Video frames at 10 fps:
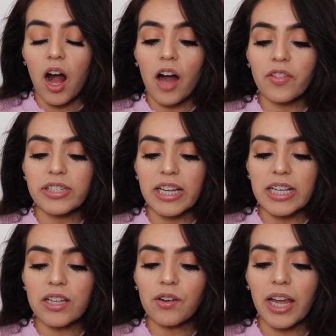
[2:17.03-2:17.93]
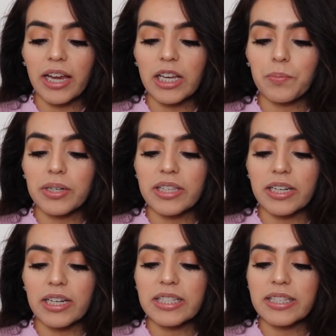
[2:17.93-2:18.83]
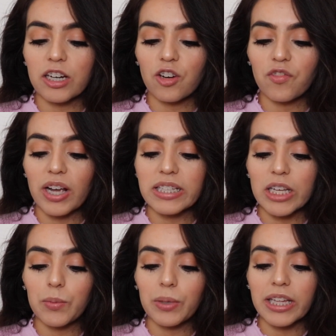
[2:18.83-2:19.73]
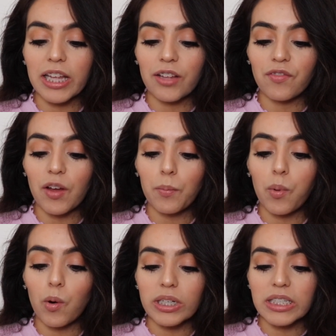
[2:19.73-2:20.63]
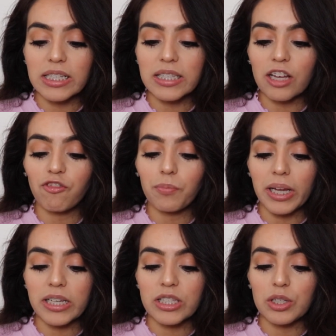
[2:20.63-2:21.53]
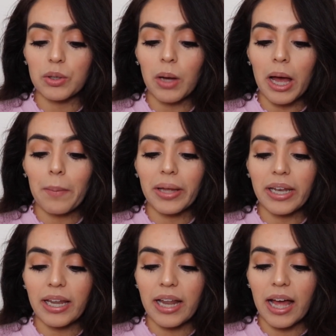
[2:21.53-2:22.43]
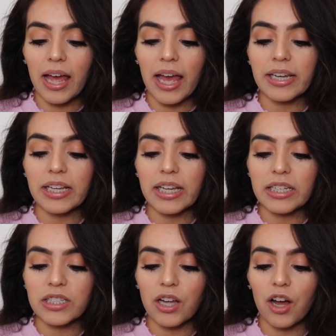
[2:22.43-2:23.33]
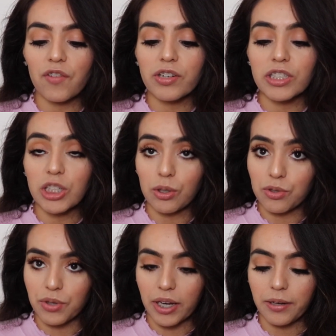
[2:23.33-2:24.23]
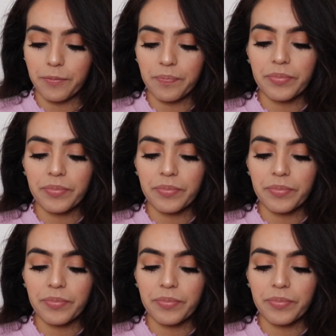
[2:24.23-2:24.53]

On the days Elkanah presented his sacrifice, he would give portions of meat to Peninnah and each of her children.